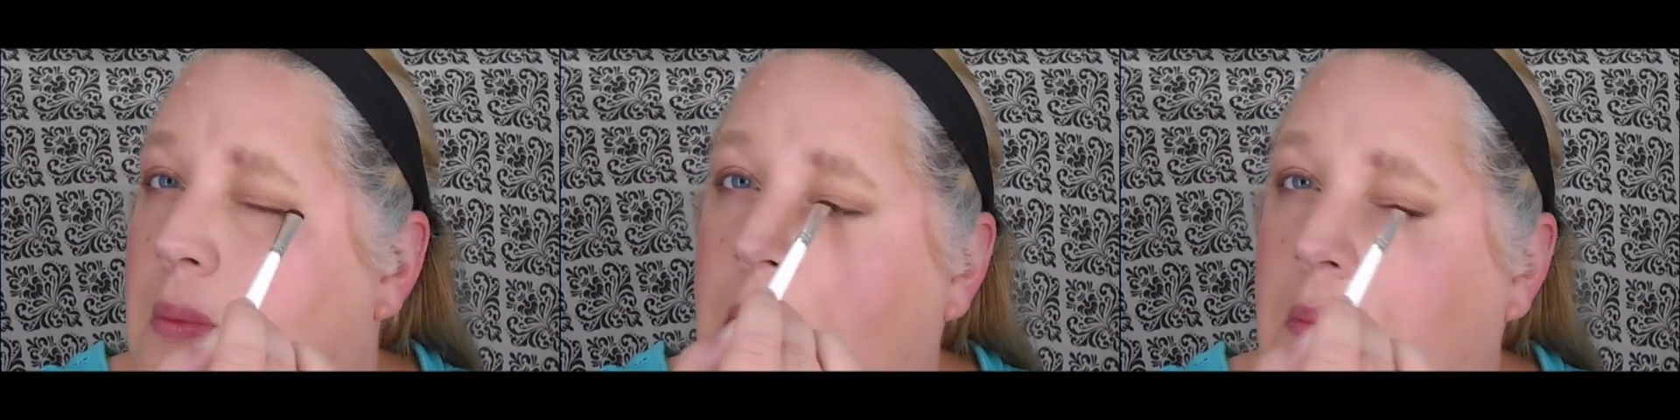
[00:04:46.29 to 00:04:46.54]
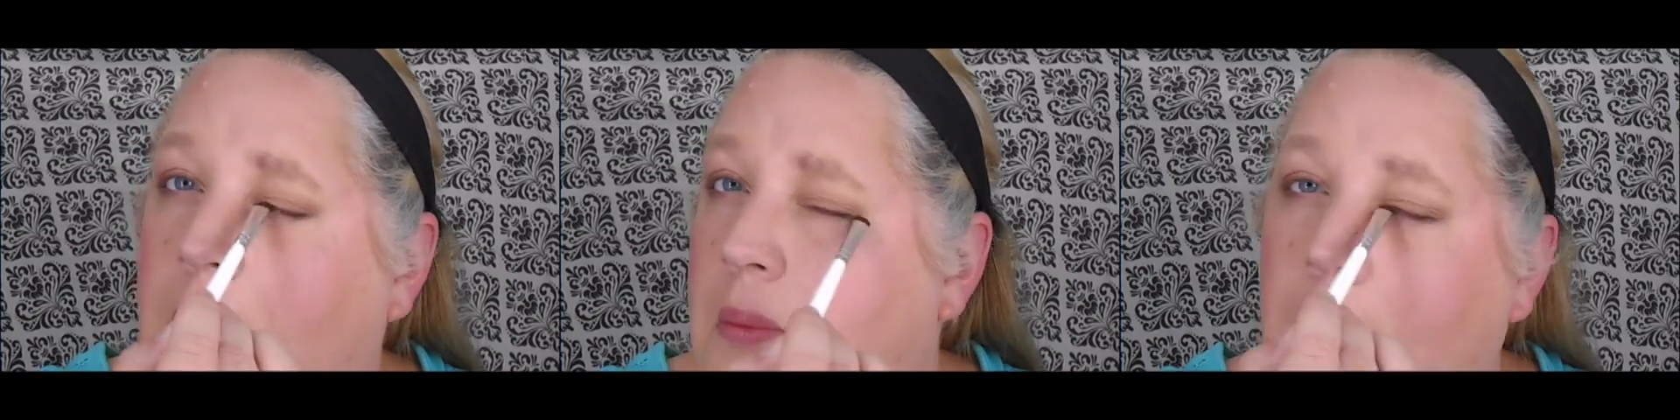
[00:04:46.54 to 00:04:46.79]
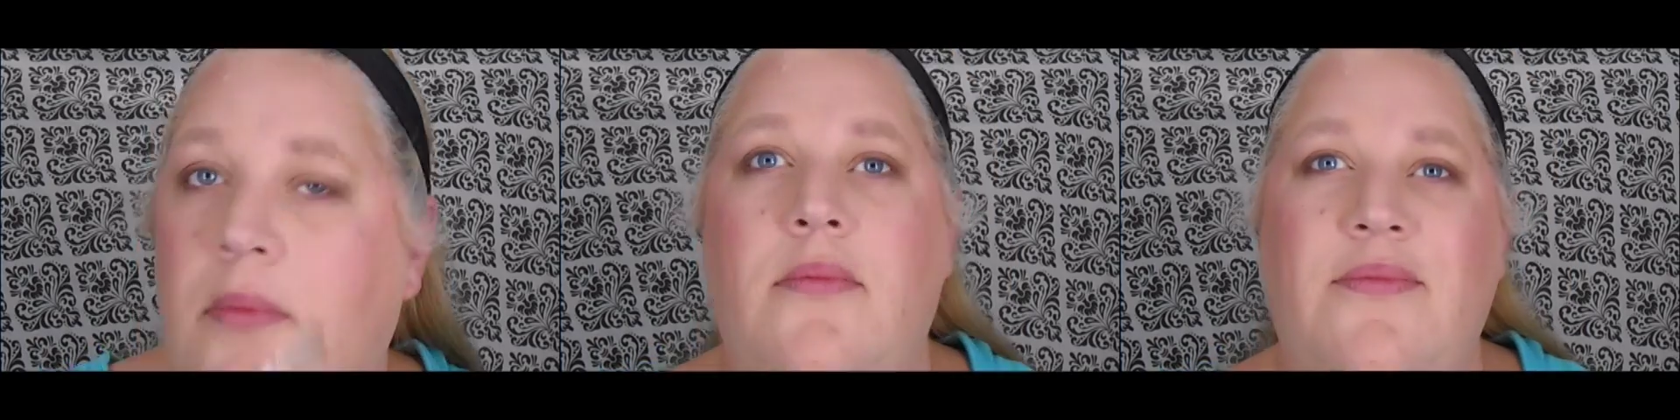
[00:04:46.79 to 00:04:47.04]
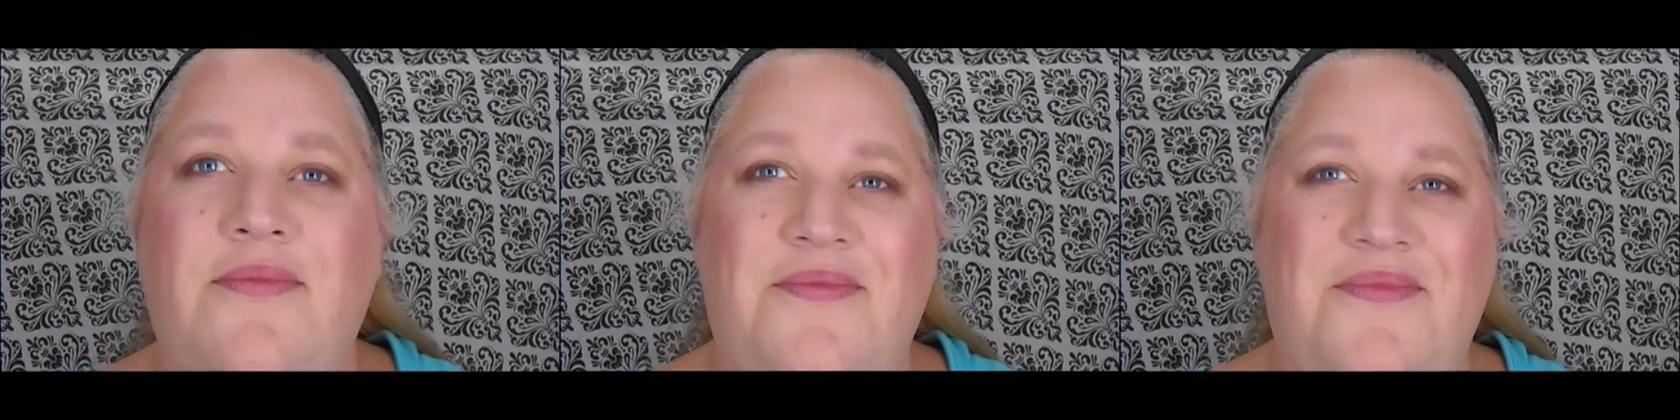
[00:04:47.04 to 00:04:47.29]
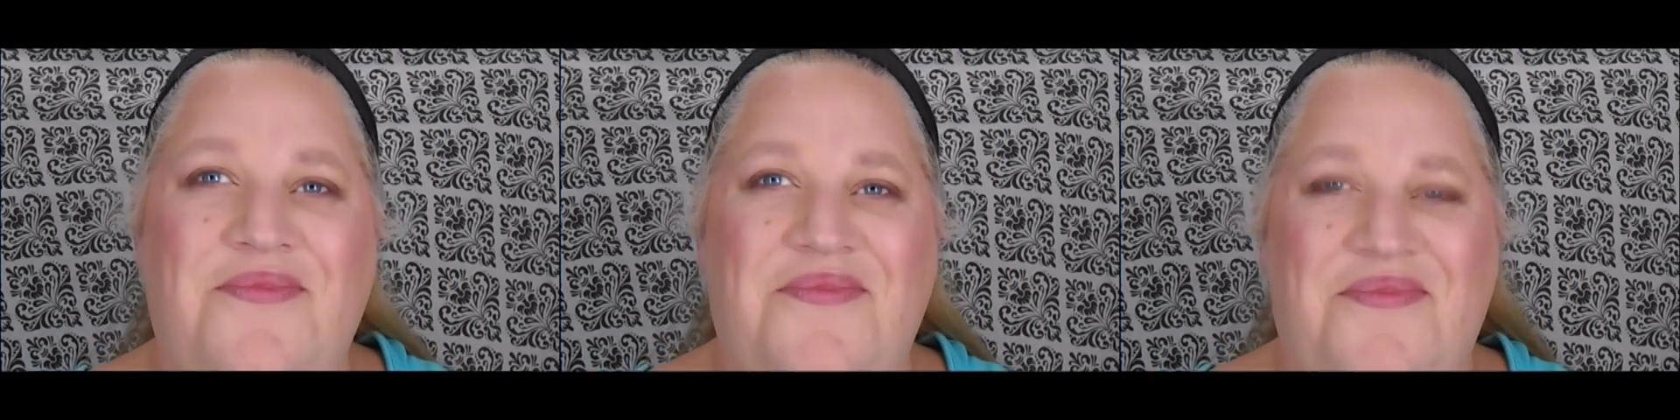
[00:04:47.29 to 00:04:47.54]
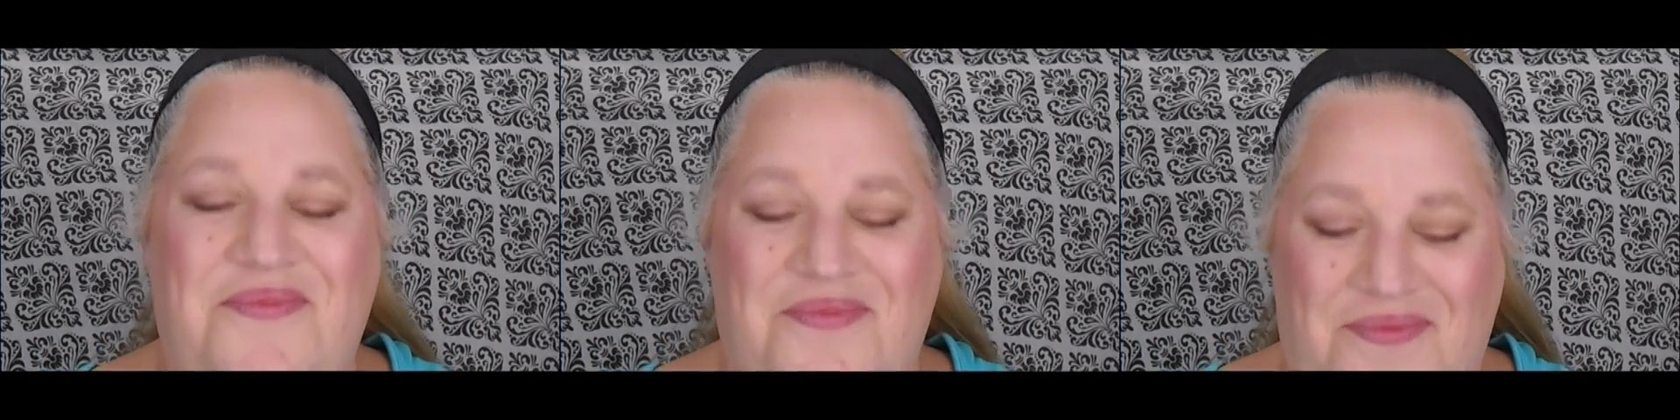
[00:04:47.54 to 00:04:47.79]
tint, as
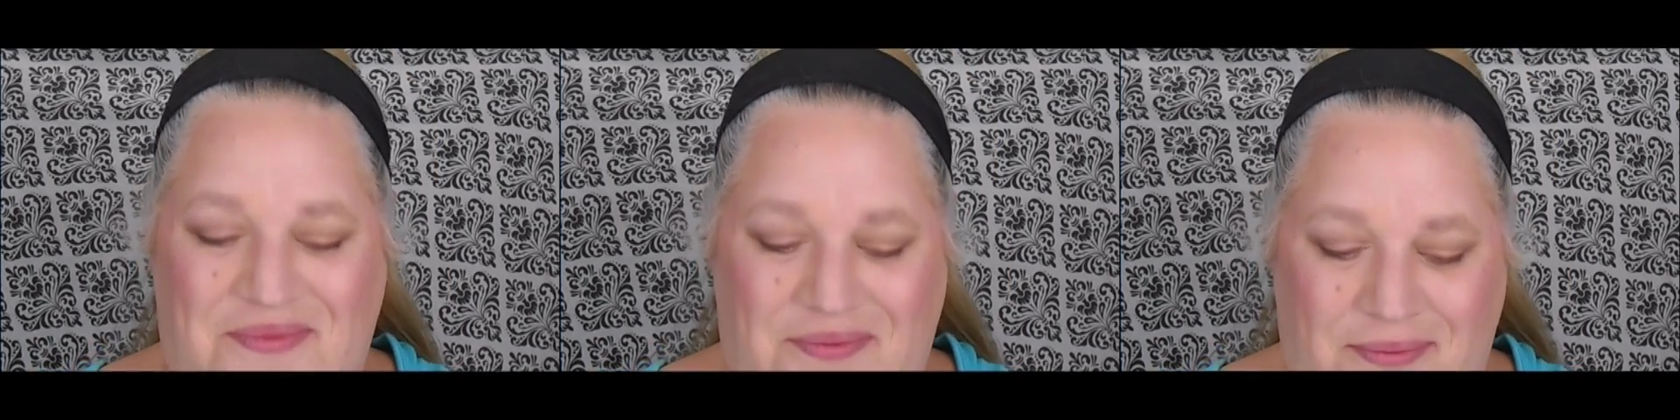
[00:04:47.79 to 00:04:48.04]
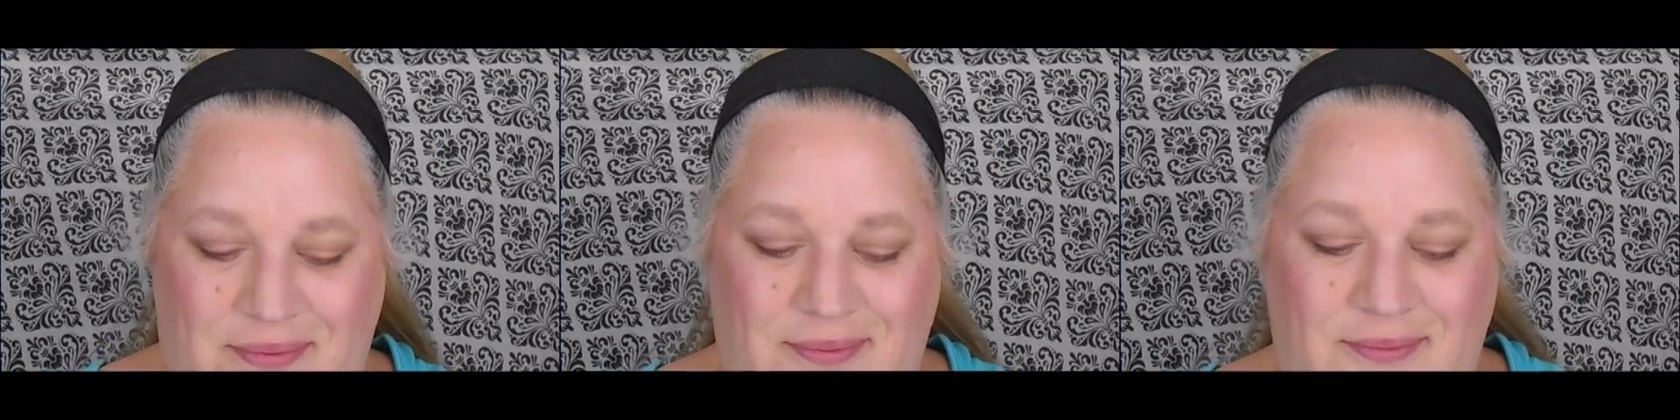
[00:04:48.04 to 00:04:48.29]
you'd call it.